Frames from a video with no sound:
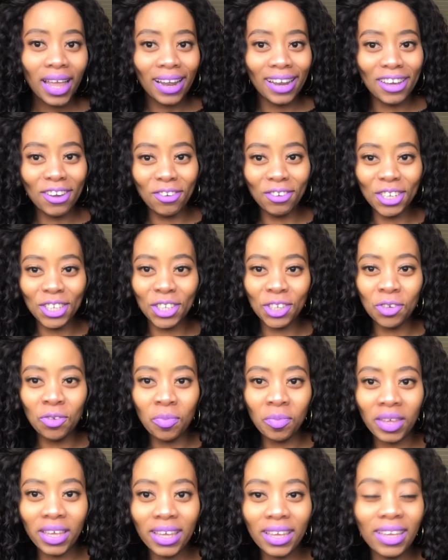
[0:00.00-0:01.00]
like what you
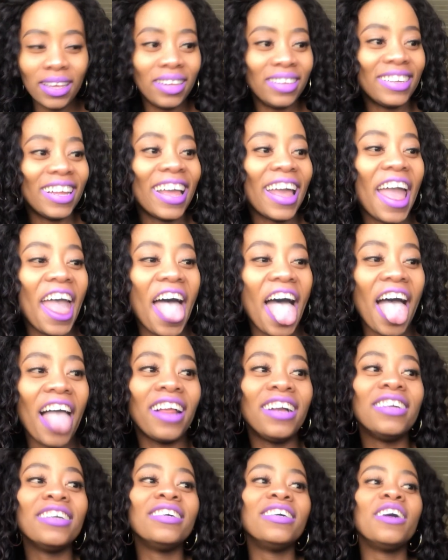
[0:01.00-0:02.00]
mean?
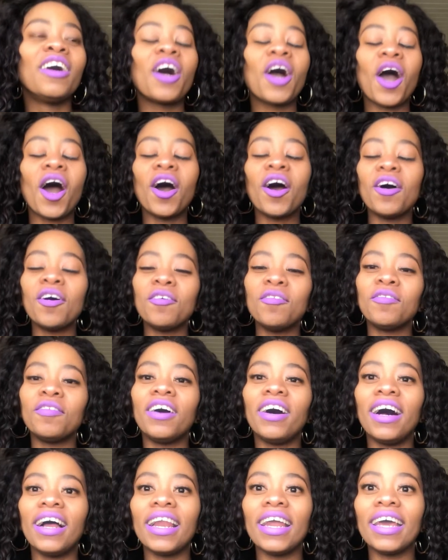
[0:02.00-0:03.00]

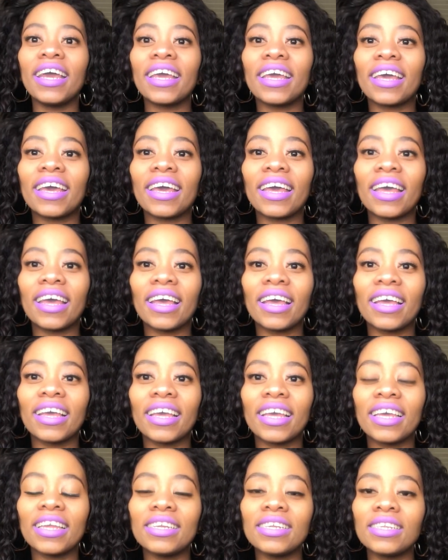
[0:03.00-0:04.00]
Like
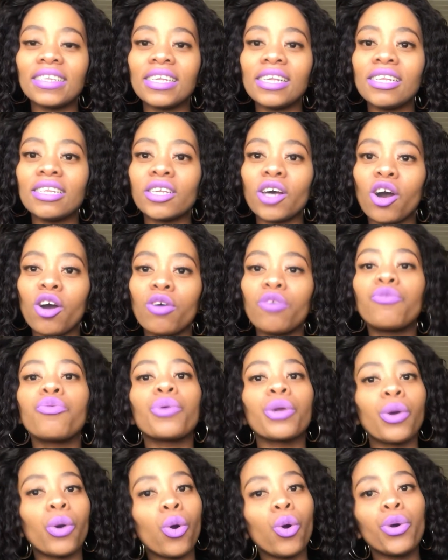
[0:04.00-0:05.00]
in the sense of
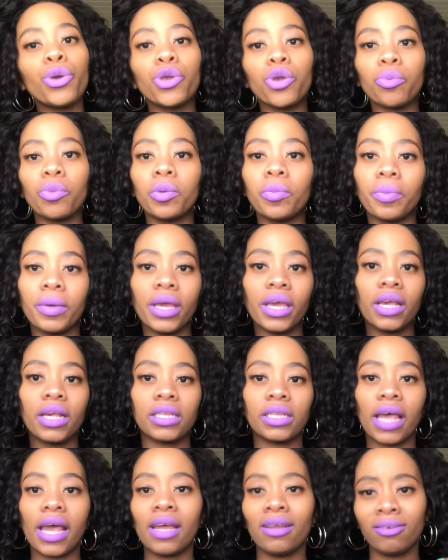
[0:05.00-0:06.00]
we all human
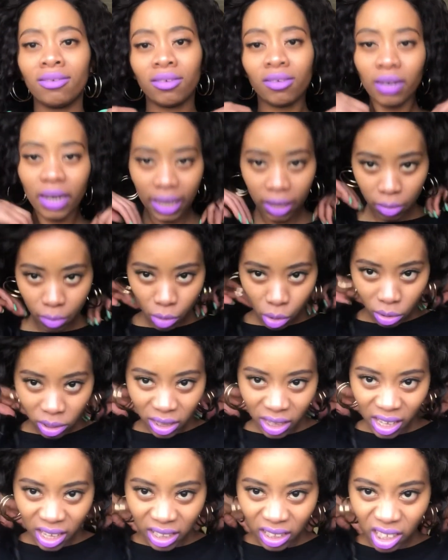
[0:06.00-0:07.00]
beings, and like
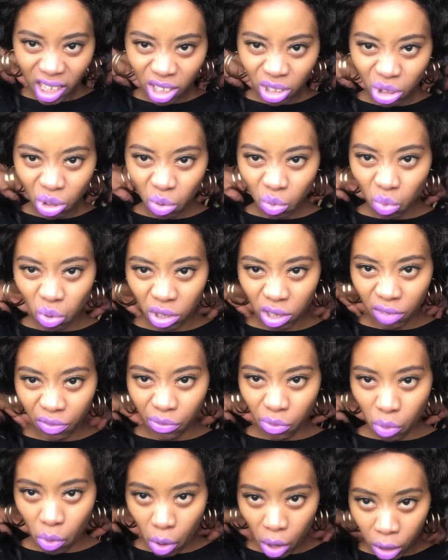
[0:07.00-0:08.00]
most things tend to work
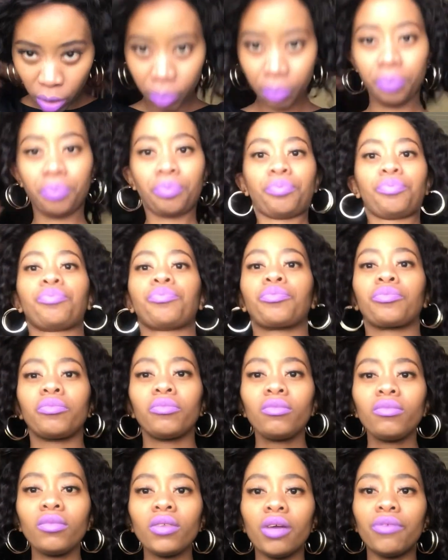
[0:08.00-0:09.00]
for
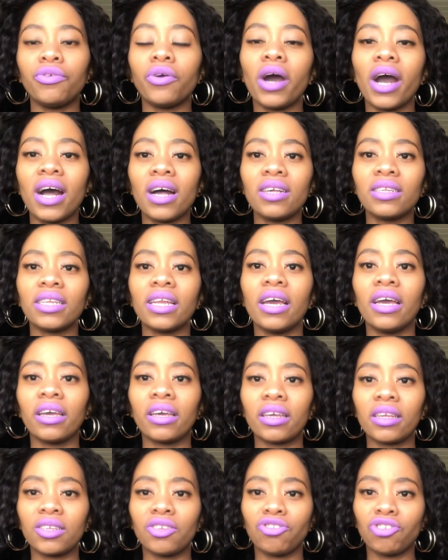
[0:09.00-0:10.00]
us.
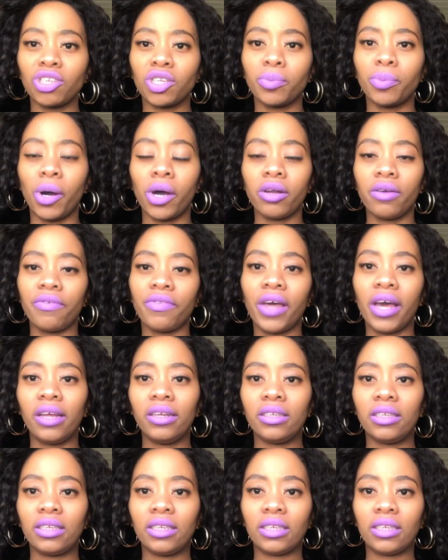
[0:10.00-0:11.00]
Like it's just part of that